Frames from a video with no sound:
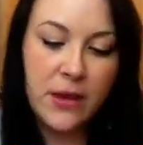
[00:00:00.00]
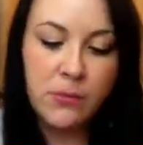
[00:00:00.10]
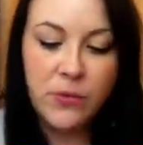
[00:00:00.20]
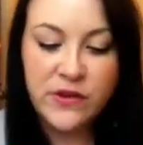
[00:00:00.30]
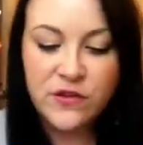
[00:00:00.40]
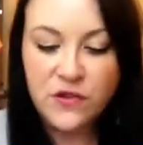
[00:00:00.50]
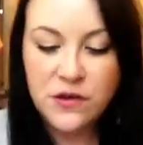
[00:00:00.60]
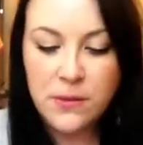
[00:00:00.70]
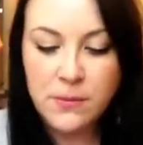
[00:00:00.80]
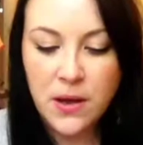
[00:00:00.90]

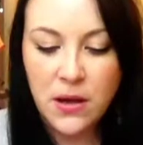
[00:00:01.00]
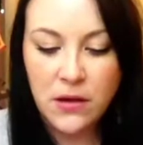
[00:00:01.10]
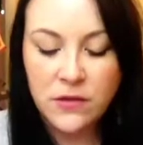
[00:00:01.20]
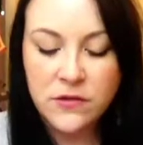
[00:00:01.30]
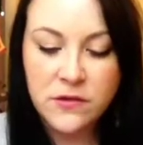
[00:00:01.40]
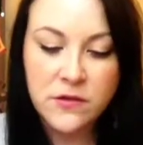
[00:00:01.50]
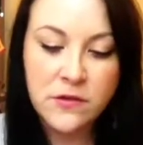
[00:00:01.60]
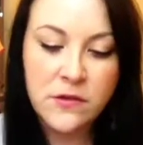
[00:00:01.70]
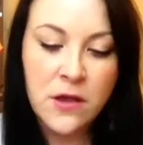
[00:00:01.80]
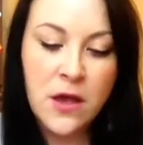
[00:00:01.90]
moisture
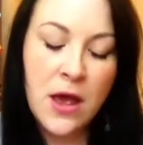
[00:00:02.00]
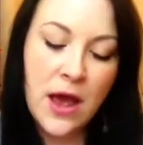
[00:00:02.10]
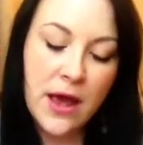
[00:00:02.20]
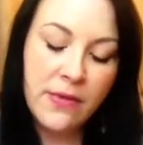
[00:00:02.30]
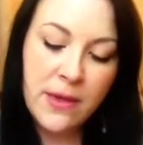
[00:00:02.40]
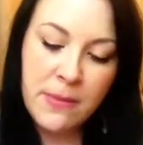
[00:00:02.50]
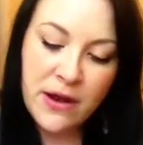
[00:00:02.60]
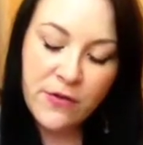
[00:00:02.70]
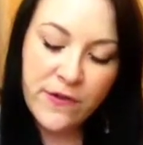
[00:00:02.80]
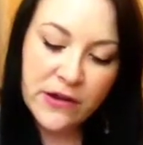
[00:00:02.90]
masks, and they're
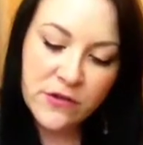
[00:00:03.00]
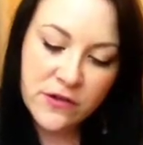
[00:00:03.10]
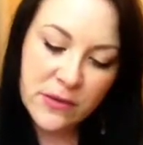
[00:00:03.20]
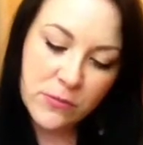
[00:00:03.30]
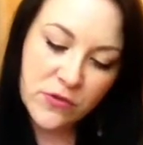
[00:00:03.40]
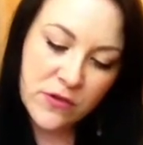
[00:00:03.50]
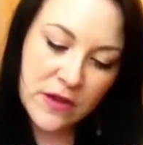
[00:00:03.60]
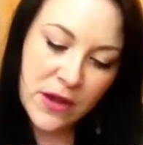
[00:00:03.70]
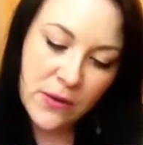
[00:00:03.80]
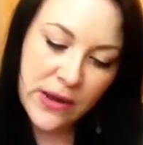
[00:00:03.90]
manufactured in
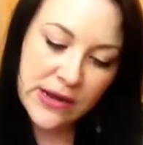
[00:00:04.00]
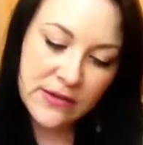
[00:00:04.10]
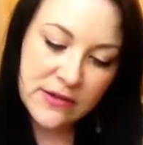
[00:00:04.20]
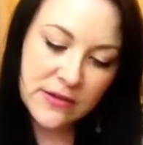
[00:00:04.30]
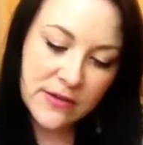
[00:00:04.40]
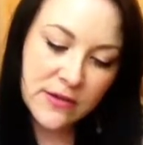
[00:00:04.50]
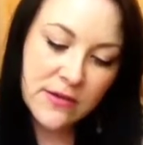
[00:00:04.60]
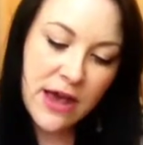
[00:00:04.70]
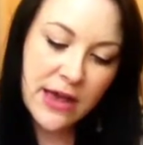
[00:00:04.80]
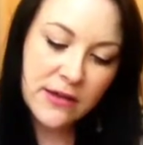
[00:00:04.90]
Brazil, and it says
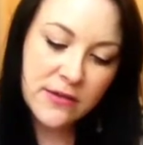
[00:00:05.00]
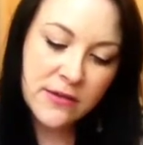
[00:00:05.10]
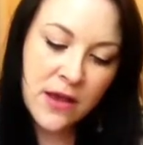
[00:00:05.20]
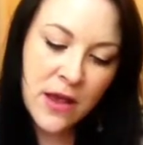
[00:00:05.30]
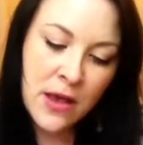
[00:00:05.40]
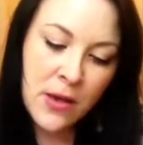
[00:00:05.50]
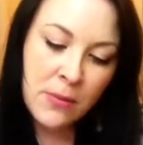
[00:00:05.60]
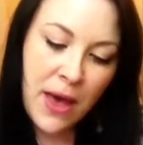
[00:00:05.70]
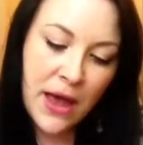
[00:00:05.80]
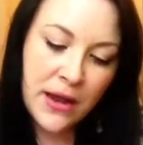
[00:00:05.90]
contains
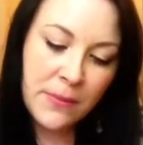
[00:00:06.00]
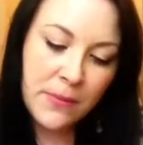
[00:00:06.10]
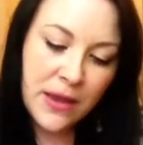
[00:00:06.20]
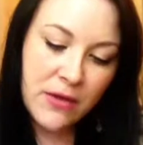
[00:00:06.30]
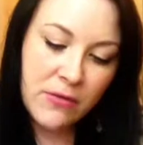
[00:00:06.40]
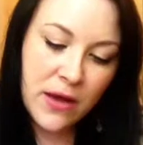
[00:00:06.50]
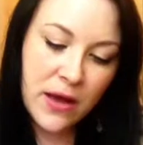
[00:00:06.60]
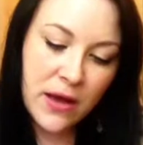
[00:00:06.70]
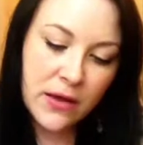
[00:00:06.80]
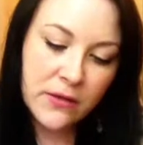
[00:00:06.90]

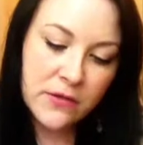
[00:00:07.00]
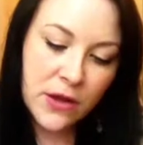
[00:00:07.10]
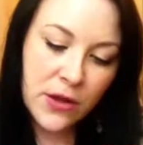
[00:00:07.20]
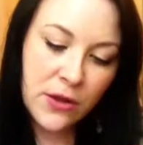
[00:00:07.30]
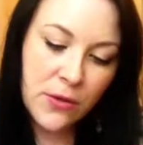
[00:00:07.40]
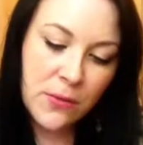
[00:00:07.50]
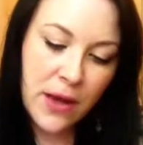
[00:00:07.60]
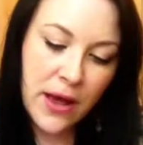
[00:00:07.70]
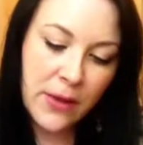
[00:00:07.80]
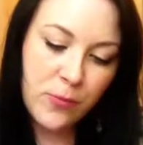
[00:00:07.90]
Palmeira
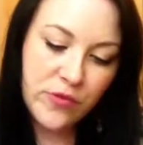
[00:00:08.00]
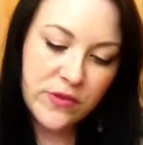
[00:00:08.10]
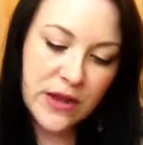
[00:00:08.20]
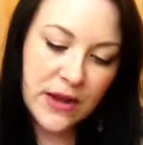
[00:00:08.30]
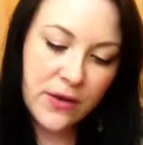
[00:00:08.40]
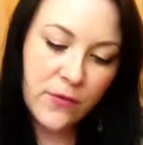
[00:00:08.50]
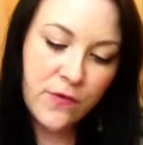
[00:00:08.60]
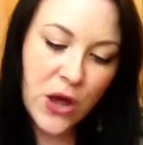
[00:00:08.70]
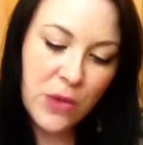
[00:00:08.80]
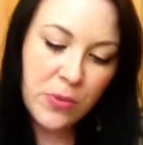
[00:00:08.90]
tacuma, a Brazilian
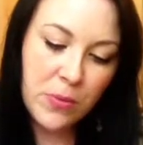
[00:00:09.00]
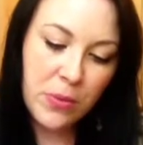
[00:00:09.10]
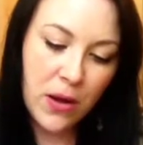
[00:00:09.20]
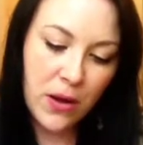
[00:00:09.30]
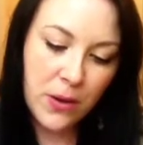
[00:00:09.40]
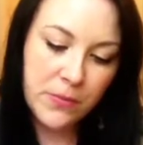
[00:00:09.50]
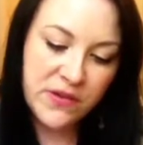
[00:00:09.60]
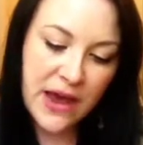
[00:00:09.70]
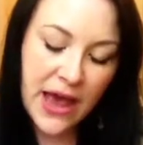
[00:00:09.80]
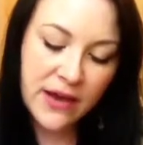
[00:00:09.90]
fibre palm,
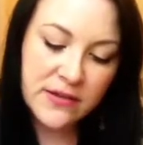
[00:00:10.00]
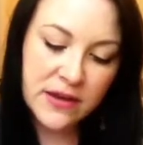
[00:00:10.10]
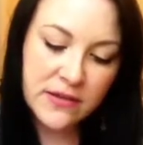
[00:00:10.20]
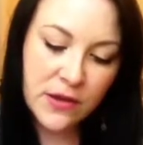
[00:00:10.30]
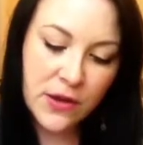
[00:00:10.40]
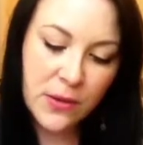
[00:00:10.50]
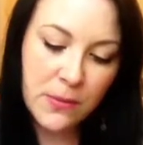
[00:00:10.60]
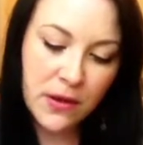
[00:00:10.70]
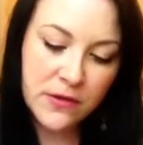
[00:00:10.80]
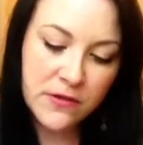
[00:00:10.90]
to act as a
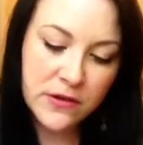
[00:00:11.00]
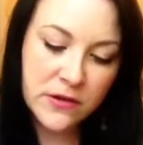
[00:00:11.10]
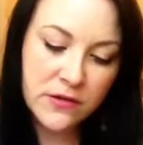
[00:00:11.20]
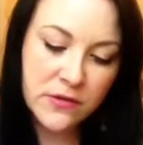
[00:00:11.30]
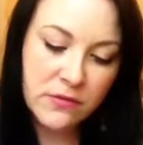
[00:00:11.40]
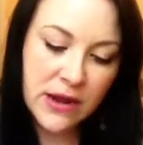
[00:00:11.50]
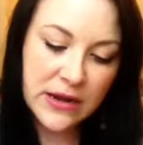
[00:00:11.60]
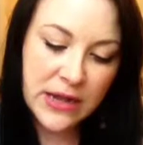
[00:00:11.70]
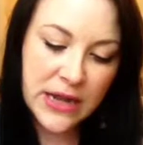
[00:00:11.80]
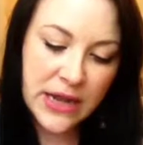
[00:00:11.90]
humectant to
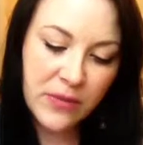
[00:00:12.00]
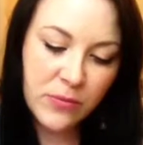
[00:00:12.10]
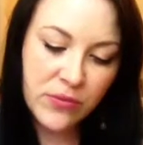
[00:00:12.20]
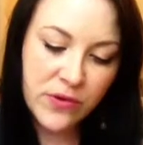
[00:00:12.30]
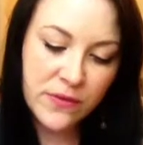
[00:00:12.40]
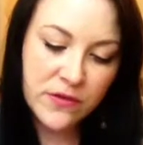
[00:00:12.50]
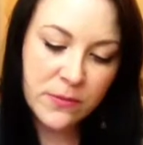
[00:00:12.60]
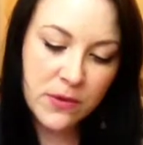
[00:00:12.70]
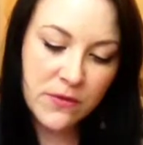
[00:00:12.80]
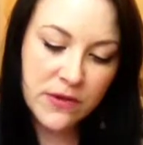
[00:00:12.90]
radically improve
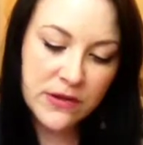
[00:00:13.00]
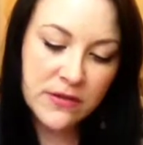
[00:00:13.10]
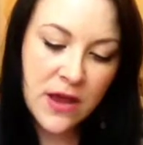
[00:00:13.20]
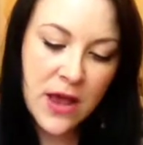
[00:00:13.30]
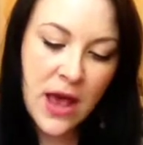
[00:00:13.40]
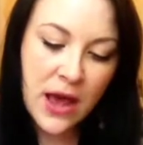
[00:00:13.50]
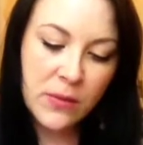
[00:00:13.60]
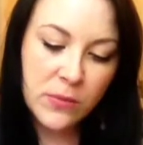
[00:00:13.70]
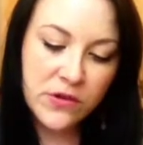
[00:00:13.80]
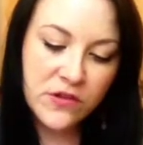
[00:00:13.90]
smoothness
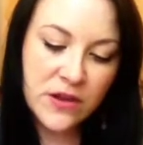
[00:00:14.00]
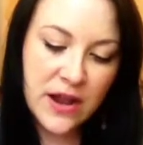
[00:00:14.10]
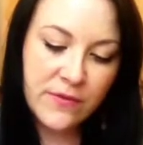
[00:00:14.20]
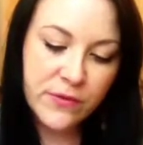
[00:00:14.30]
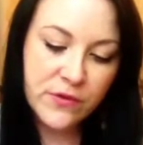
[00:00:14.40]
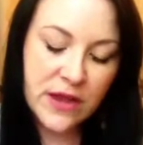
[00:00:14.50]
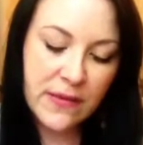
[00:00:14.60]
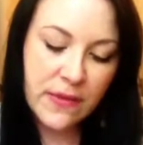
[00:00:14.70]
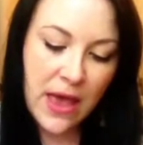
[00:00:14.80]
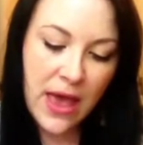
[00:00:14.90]
and moisture levels
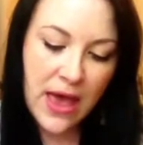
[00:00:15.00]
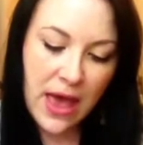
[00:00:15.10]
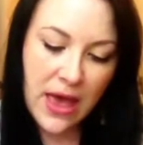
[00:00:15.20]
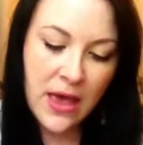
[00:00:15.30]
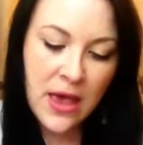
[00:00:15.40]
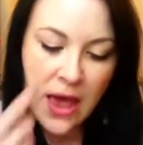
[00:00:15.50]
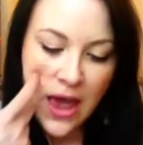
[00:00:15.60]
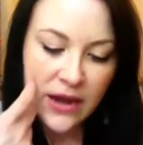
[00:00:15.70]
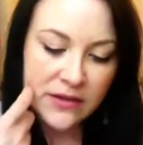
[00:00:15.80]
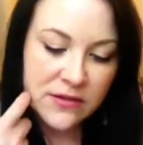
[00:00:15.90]
in the hair.
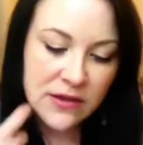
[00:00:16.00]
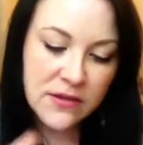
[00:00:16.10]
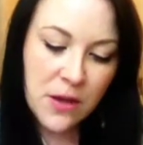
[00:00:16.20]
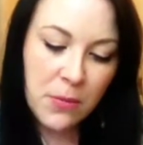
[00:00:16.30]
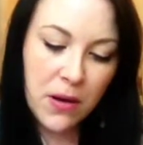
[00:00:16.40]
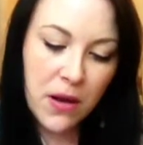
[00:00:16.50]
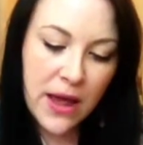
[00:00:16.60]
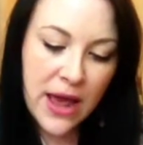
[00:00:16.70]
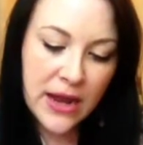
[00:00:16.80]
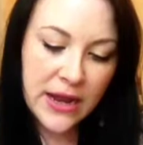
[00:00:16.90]
And it says,
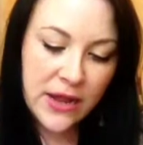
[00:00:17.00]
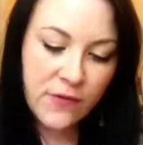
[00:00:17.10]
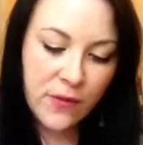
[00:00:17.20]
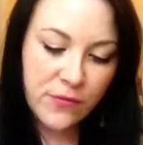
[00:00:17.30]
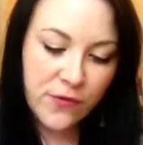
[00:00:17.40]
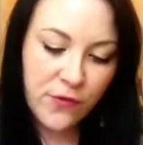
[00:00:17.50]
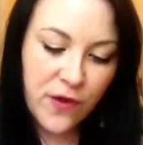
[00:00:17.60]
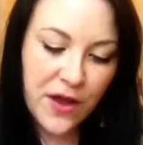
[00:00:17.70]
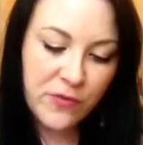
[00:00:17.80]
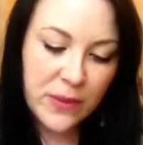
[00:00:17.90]
"Apply and leave on for
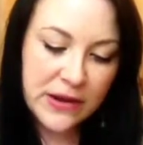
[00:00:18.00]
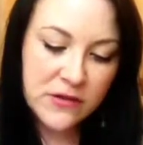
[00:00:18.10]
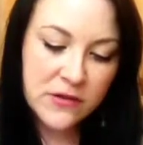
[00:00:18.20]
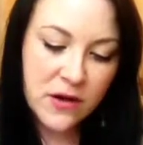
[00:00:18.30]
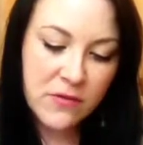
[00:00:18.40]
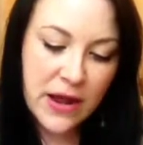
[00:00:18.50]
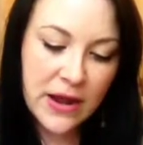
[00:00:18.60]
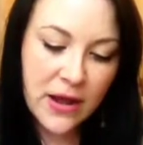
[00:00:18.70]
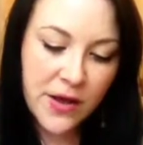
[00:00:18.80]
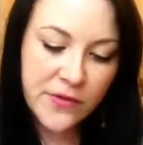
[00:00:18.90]
5 minutes
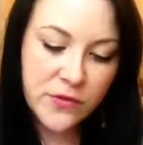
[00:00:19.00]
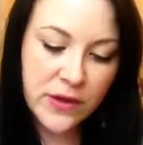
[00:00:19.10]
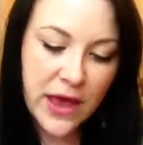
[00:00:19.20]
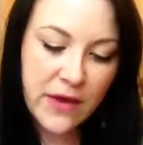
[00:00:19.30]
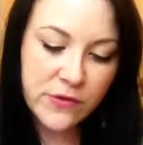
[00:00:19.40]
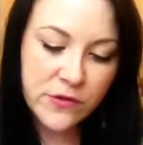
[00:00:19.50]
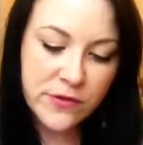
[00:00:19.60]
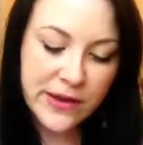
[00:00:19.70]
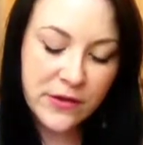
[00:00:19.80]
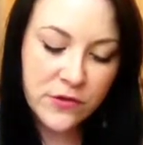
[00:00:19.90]
directly after a
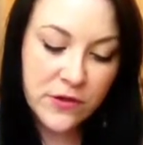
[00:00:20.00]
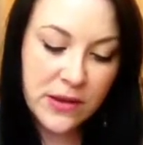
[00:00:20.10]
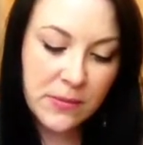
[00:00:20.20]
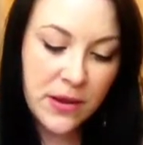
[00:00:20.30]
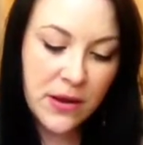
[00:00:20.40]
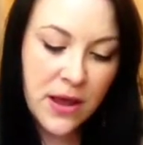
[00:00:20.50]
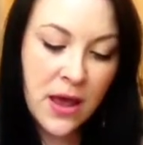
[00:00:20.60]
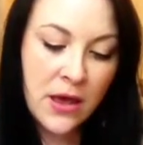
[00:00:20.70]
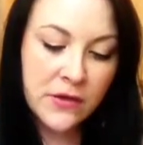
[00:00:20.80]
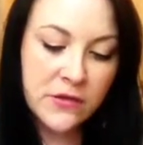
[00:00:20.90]
Kerastase treatment
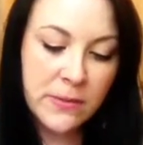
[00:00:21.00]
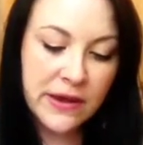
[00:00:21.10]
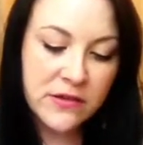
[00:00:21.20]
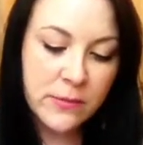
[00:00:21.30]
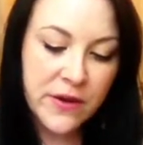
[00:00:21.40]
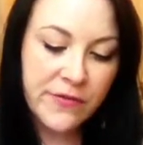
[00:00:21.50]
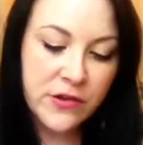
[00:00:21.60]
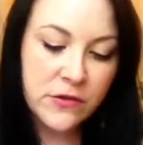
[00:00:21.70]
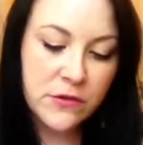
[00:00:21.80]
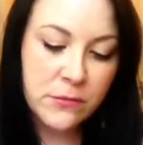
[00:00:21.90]
to
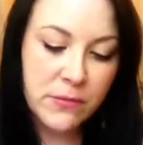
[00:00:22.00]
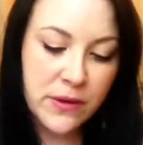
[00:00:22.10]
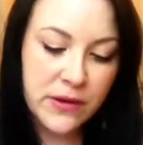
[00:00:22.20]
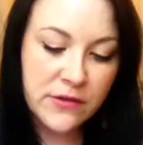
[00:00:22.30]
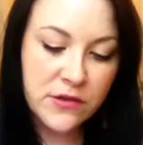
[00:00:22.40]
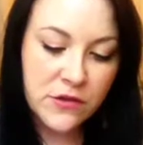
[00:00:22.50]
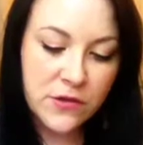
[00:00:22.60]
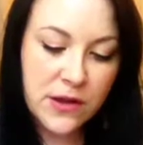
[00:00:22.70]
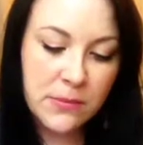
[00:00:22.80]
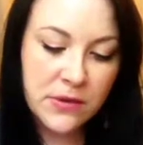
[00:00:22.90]
maximise the
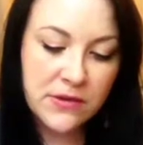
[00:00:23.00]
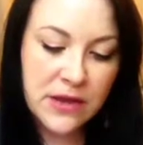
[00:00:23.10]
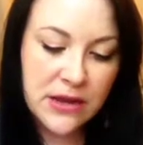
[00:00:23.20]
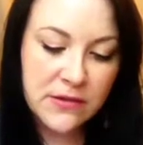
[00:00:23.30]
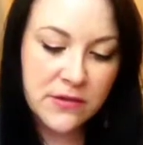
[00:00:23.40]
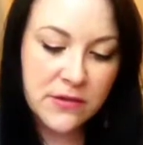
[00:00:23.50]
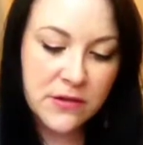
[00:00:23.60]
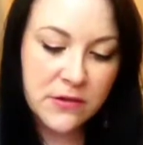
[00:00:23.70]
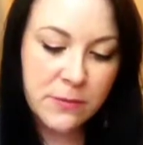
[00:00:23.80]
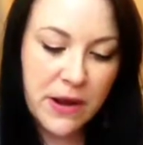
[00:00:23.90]
treatment's
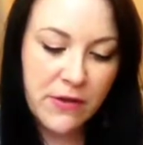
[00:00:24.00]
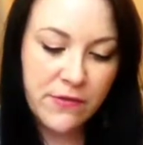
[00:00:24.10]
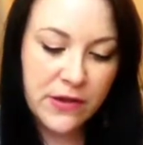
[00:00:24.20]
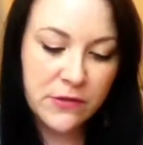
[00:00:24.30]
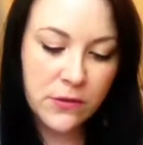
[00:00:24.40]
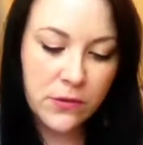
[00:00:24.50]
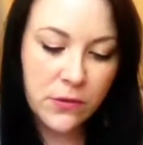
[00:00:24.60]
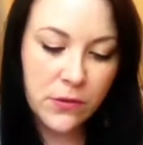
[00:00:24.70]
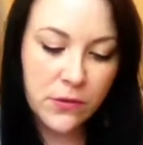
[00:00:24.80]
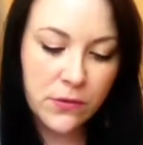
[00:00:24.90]
instant benefits on
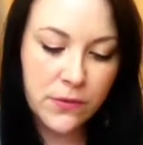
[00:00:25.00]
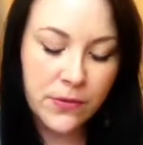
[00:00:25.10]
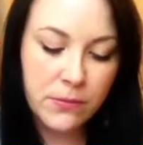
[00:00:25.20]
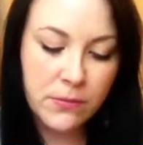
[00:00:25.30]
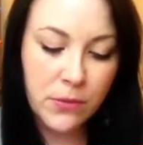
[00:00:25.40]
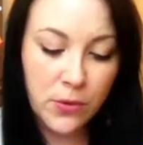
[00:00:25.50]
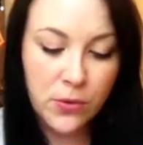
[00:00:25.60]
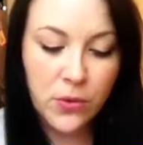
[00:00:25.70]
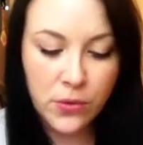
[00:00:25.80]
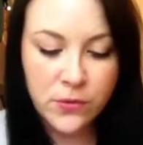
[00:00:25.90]
the more
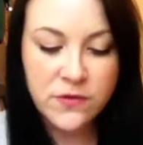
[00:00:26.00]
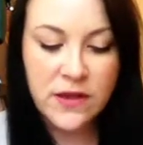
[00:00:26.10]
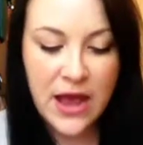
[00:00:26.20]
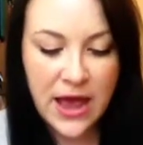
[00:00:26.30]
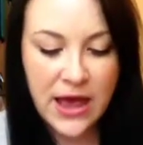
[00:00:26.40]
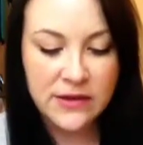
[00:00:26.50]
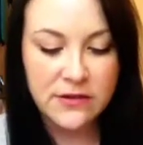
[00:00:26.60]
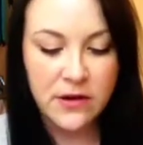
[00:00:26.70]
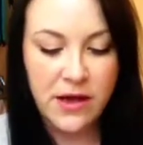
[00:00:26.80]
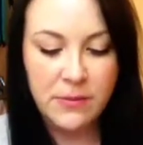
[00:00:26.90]
coarse hair
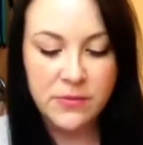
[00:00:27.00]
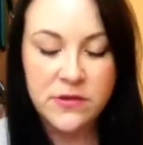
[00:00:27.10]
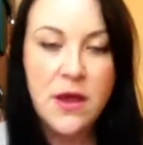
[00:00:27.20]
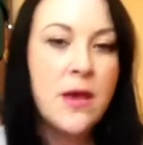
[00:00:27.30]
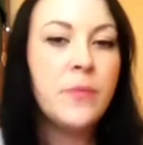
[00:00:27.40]
types."